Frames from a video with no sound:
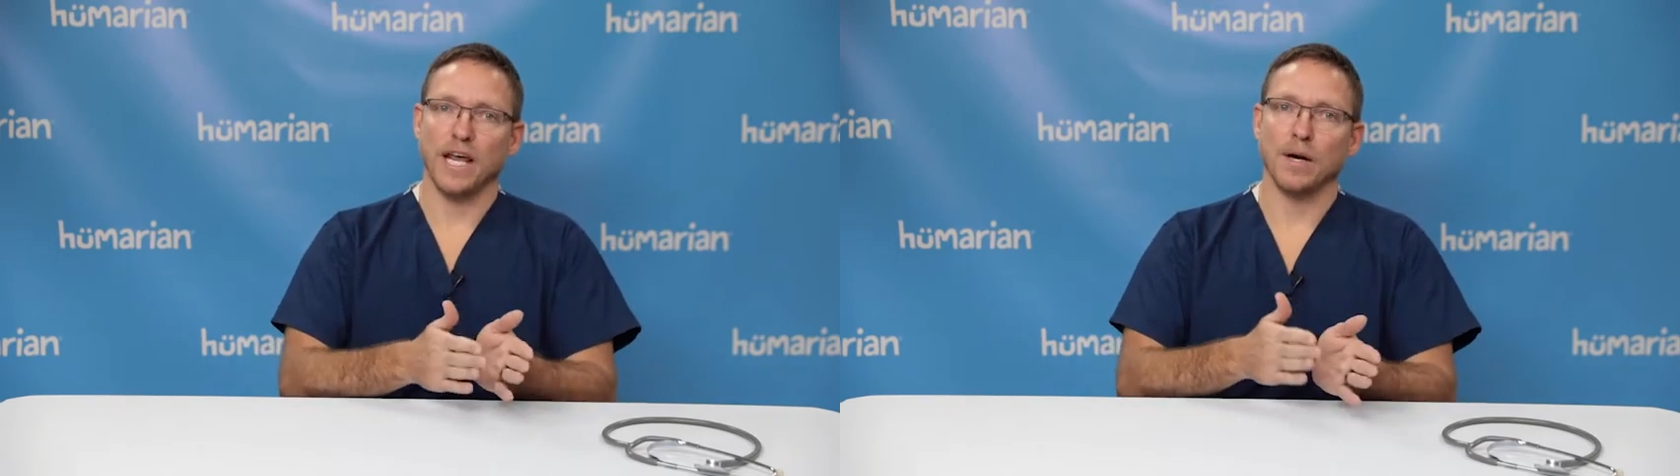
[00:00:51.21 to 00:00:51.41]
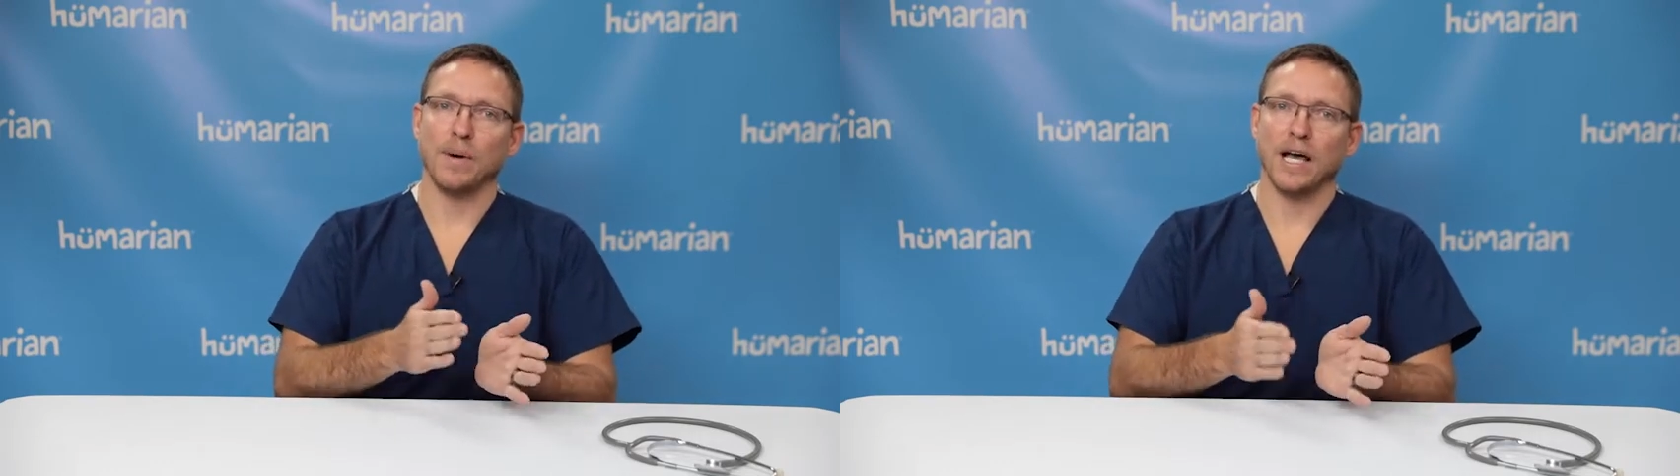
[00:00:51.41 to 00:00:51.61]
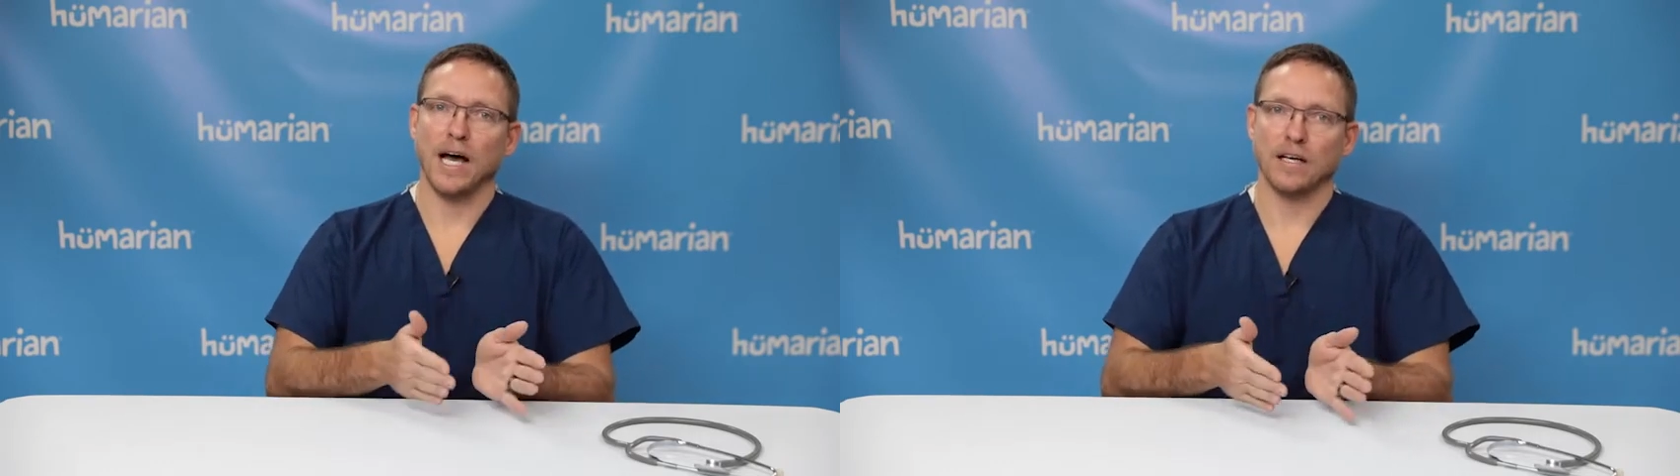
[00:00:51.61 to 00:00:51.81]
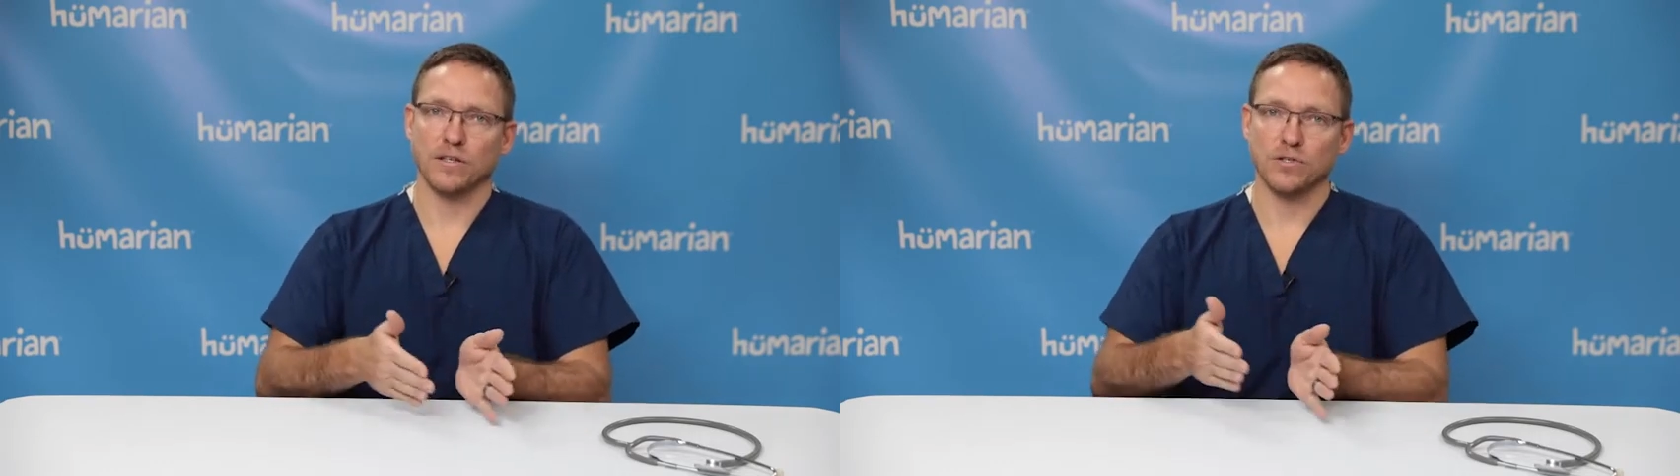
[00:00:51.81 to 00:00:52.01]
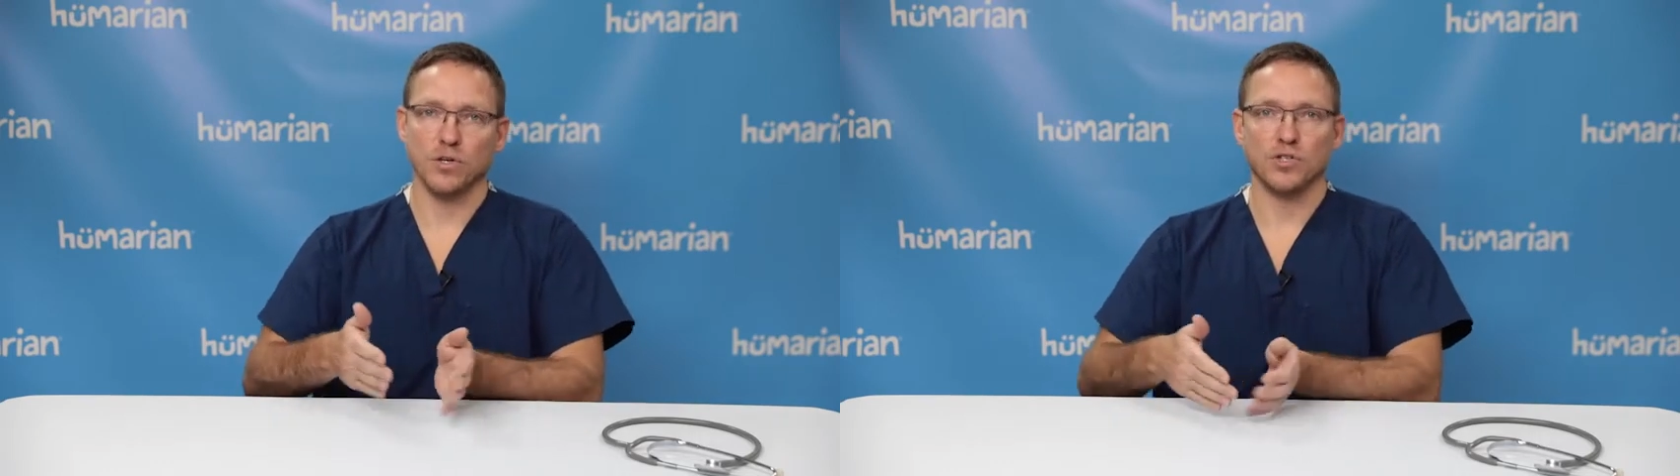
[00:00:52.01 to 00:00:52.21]
antibiotic
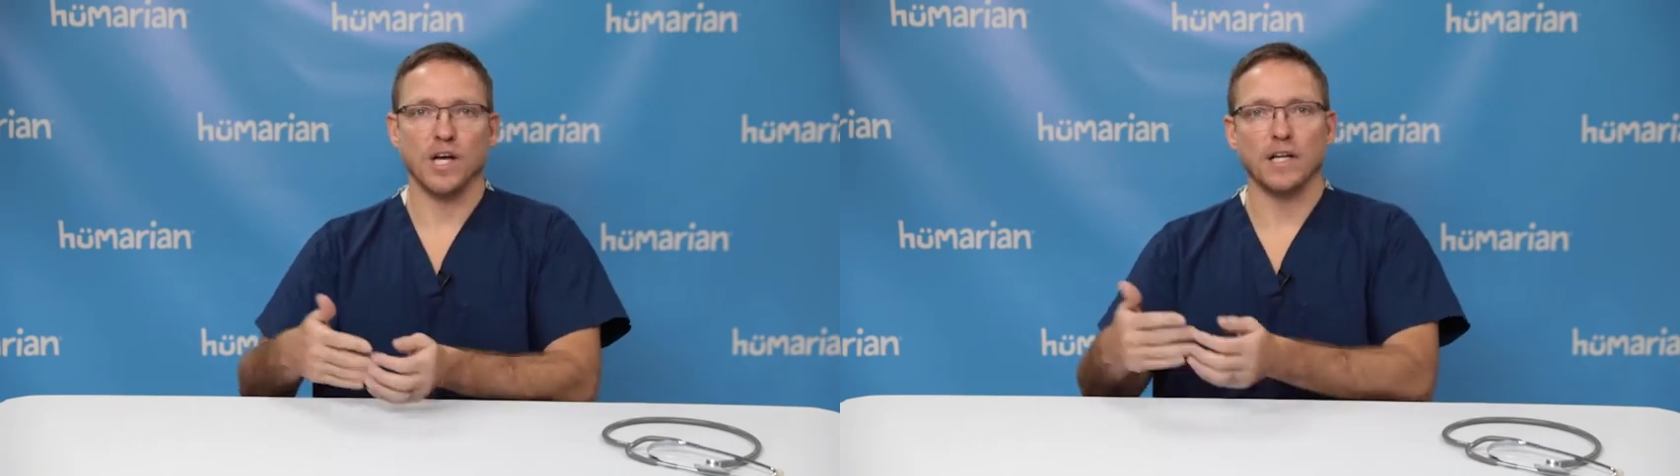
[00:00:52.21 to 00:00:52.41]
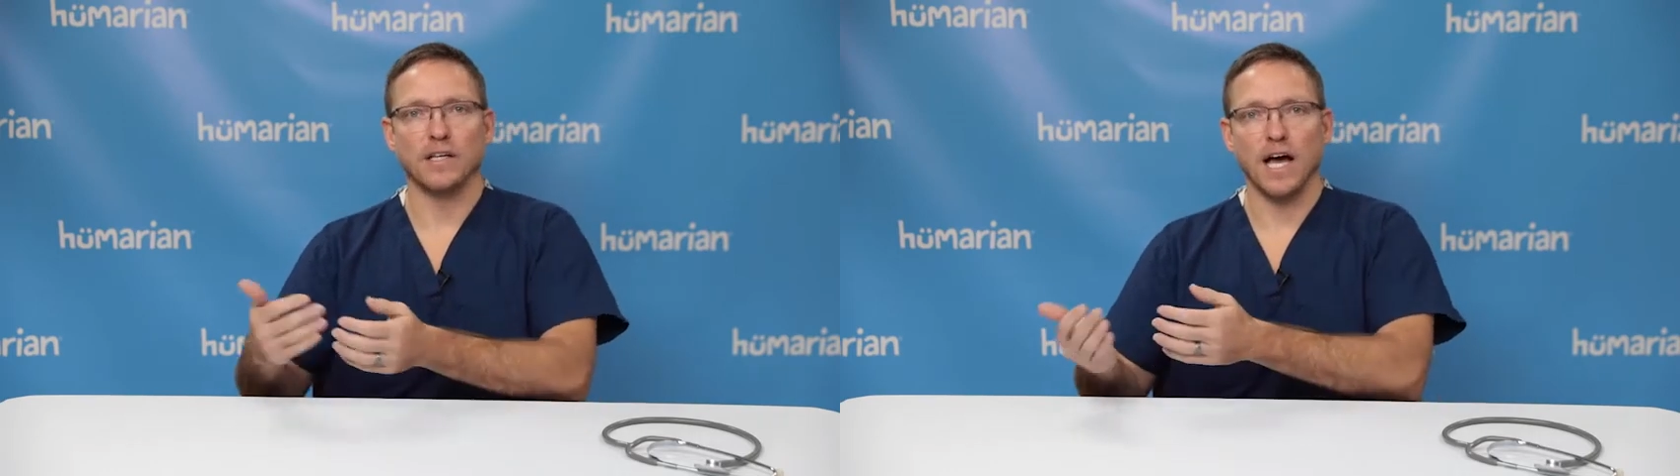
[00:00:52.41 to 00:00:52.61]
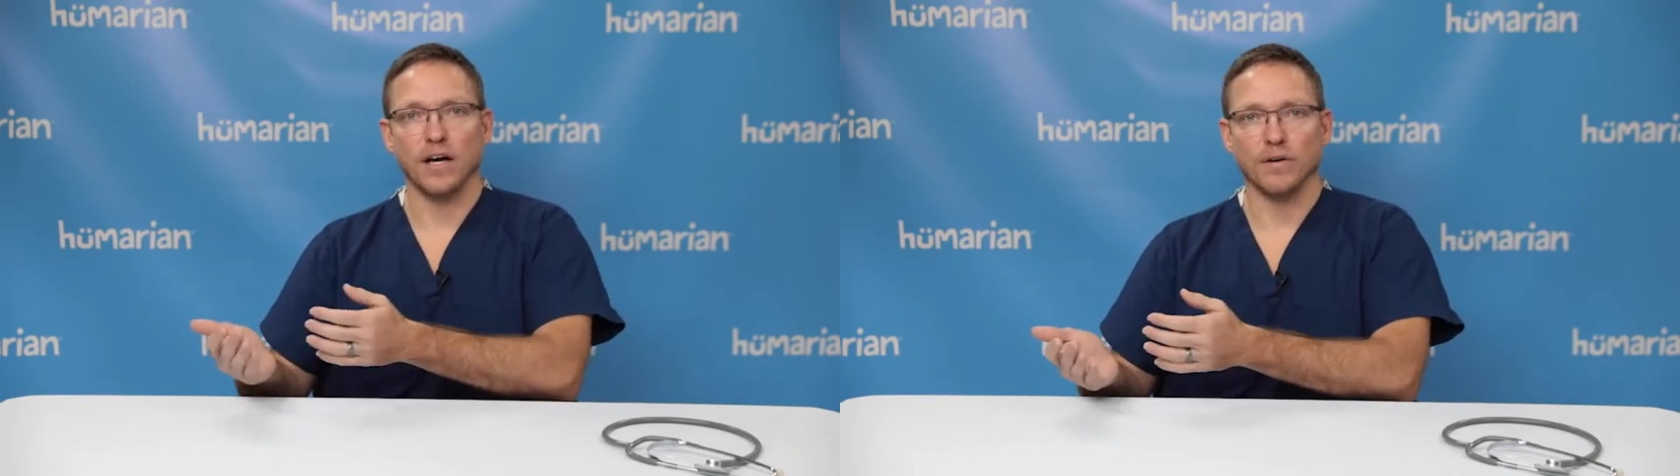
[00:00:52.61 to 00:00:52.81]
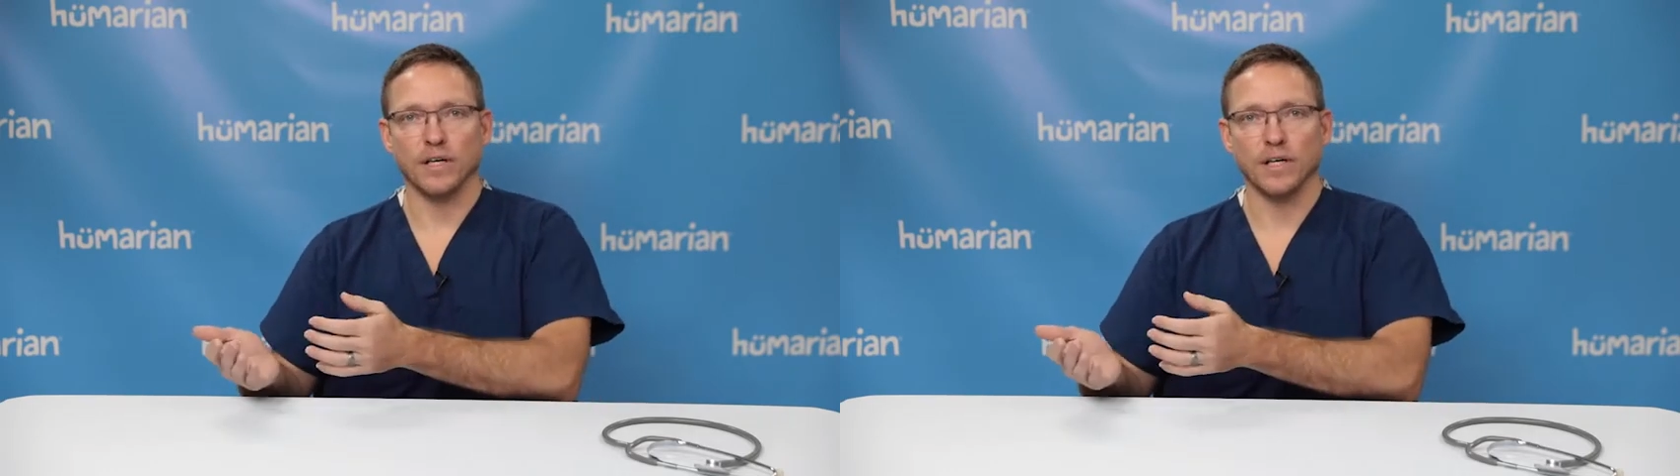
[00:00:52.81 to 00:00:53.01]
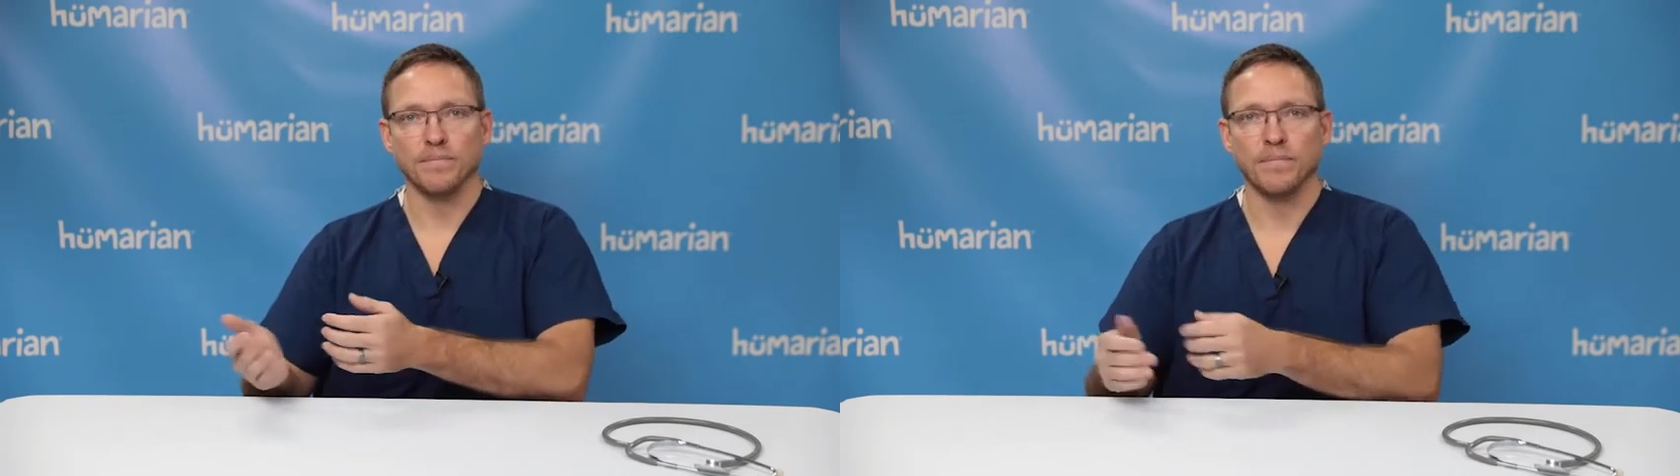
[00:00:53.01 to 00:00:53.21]
associated
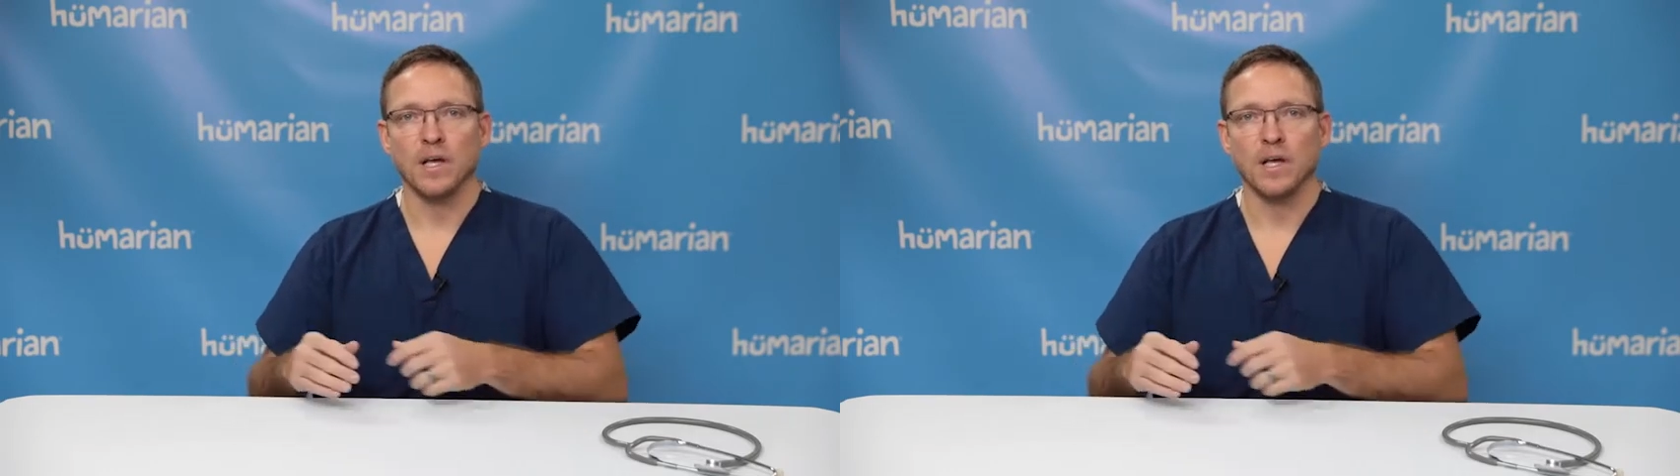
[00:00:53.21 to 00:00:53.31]
diarrhea,